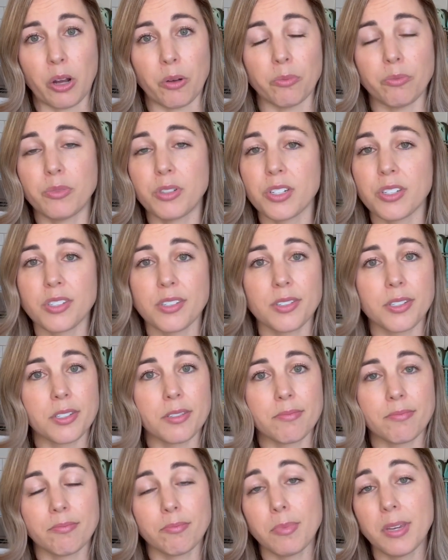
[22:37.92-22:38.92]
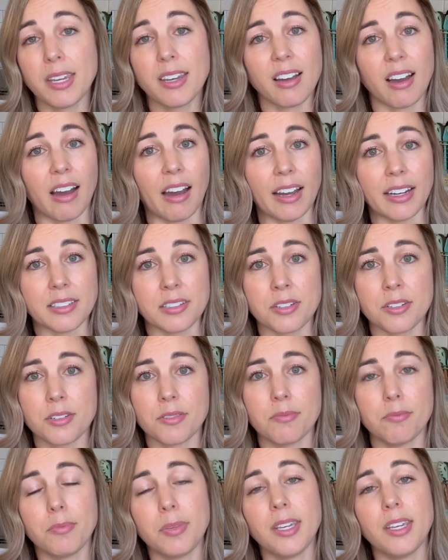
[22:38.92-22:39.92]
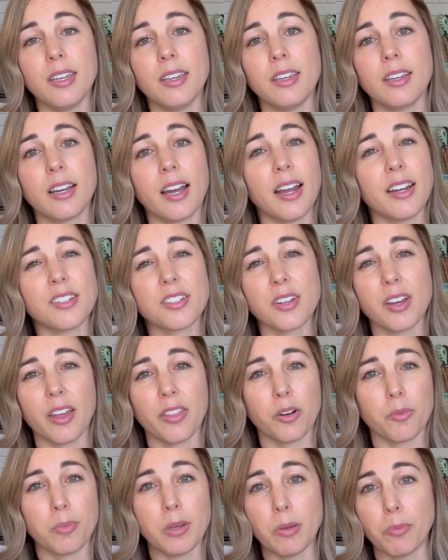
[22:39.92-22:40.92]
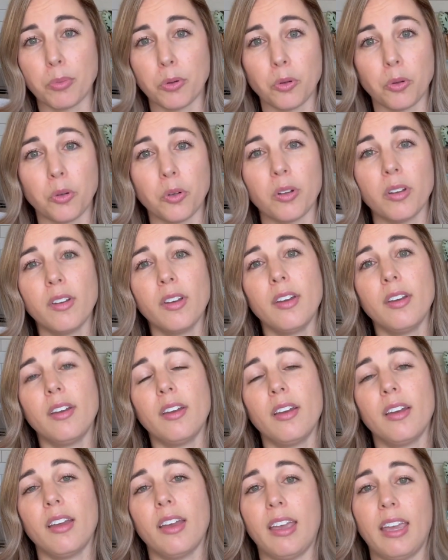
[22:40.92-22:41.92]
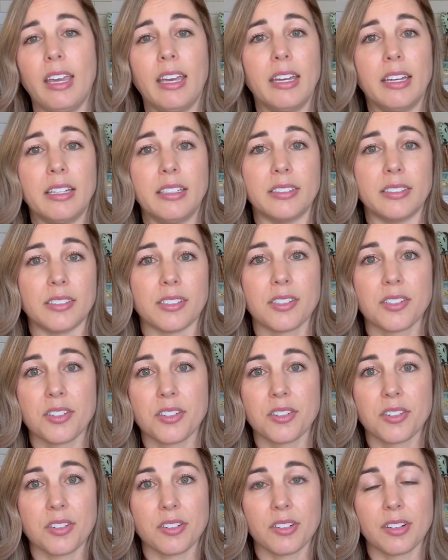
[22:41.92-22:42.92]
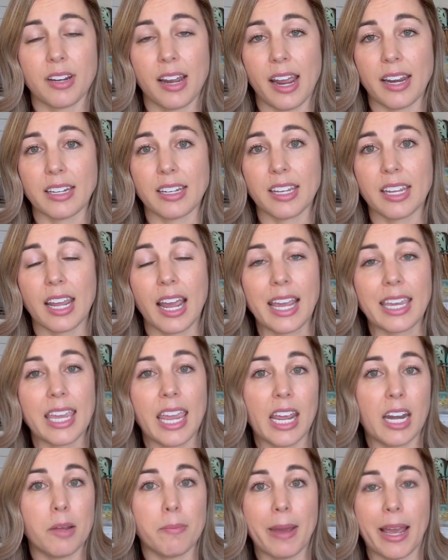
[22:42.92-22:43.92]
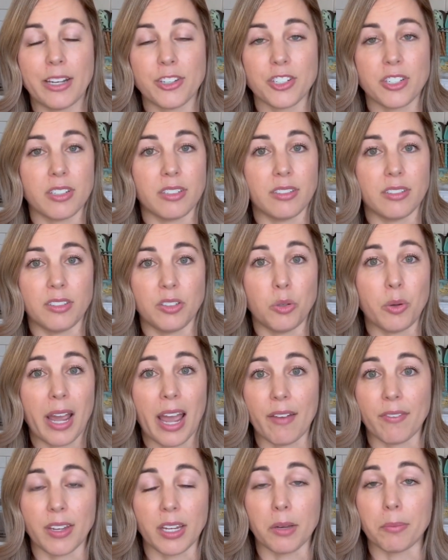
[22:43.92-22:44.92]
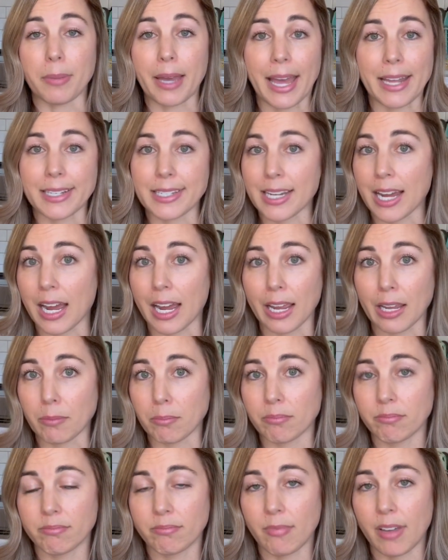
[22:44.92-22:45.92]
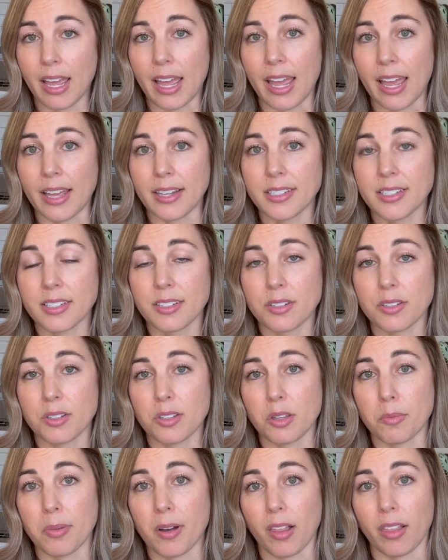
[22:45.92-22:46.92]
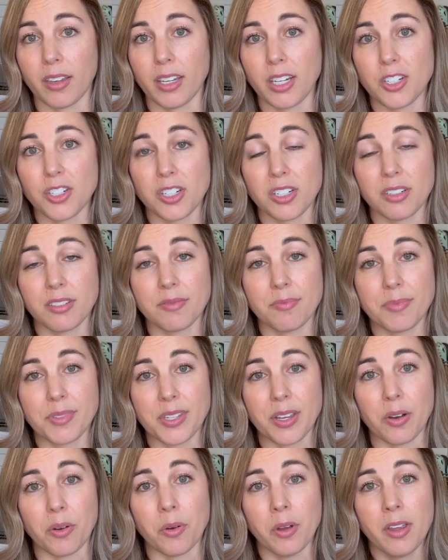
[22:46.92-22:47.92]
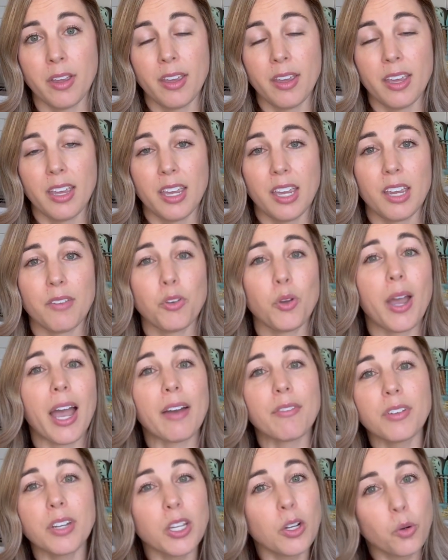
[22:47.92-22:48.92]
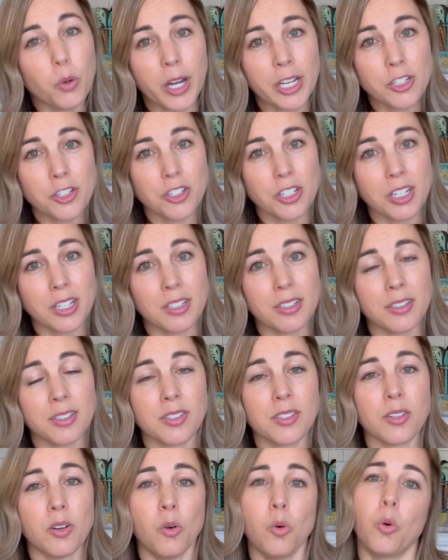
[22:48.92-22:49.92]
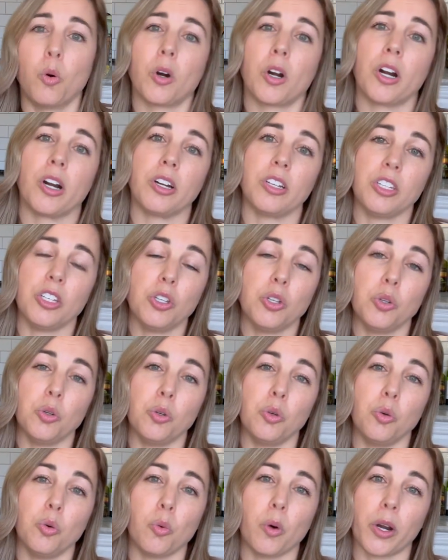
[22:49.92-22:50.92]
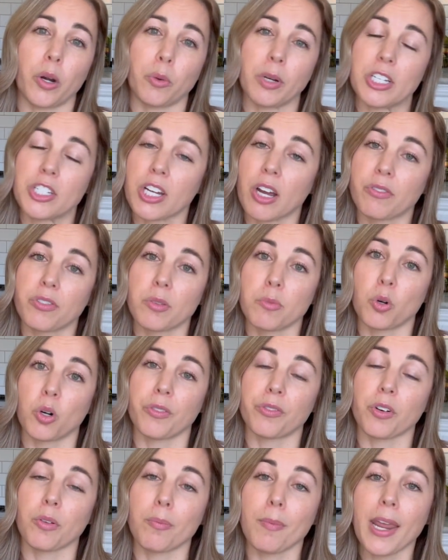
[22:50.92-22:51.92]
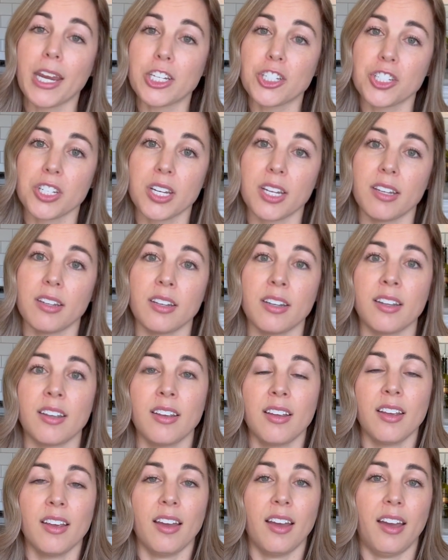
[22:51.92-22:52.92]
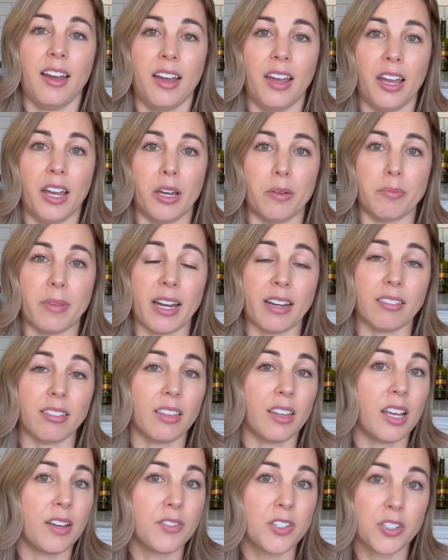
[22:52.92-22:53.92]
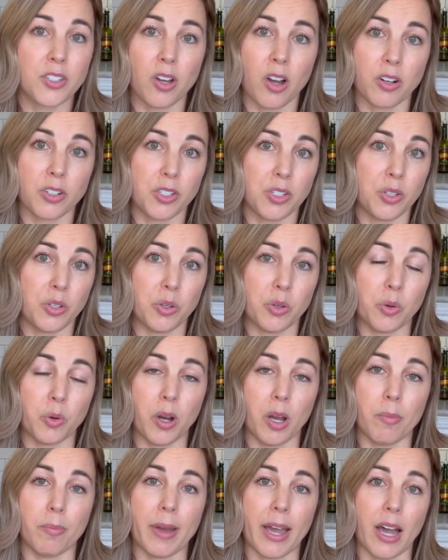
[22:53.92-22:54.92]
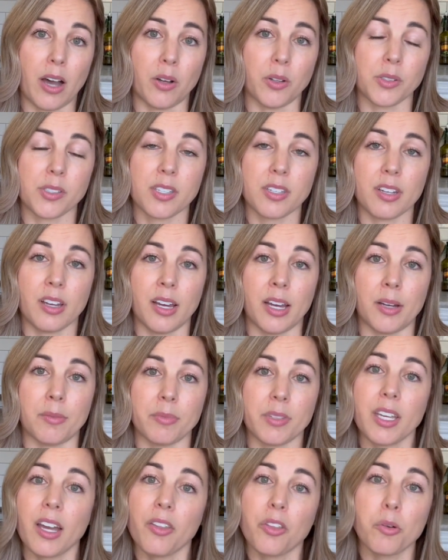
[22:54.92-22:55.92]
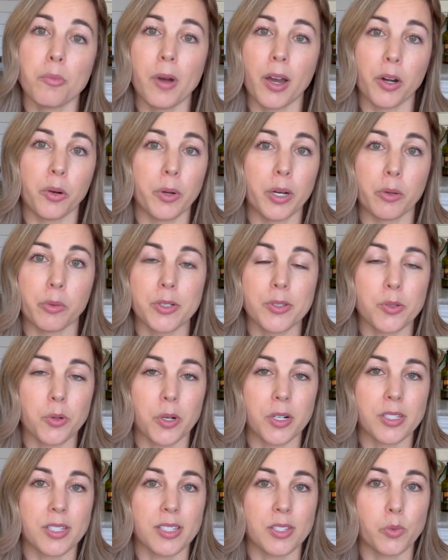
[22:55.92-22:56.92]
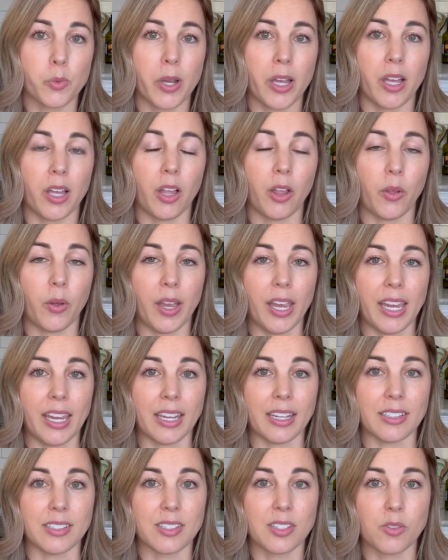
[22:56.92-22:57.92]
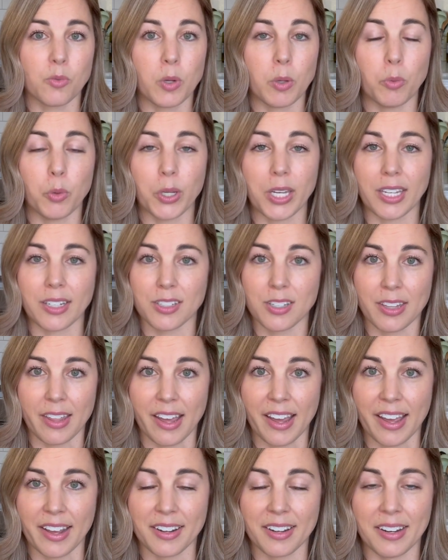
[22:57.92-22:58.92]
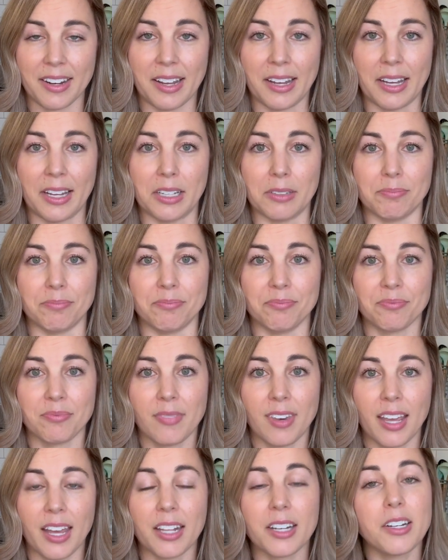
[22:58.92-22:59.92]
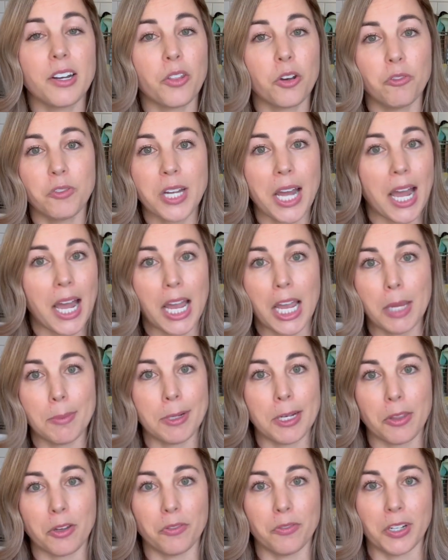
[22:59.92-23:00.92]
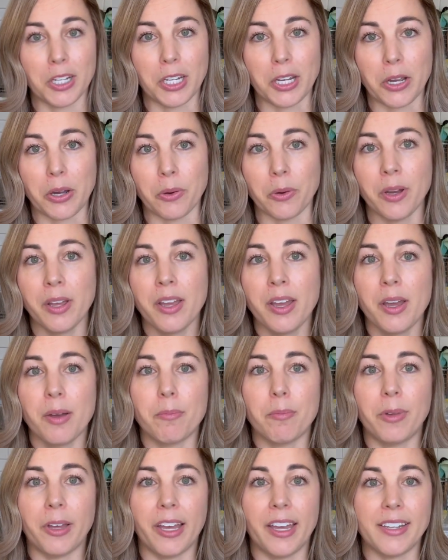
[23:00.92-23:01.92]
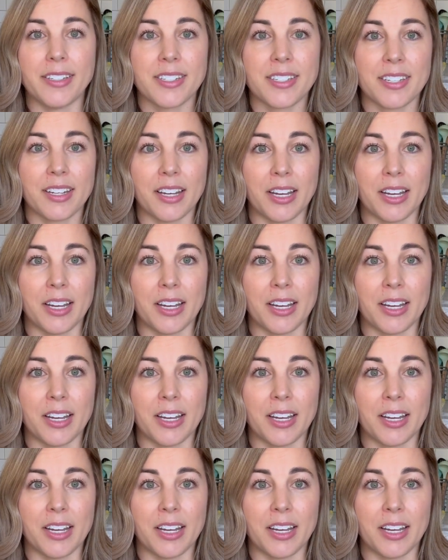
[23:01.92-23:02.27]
just be kind. Be kind to other people, and I can't imagine you having a bad time at the Polynesian. So if you have any questions or you want to reach out for more information, I'd love to talk to you about the other monorail resorts as well, and we will get to that at another time, another video. But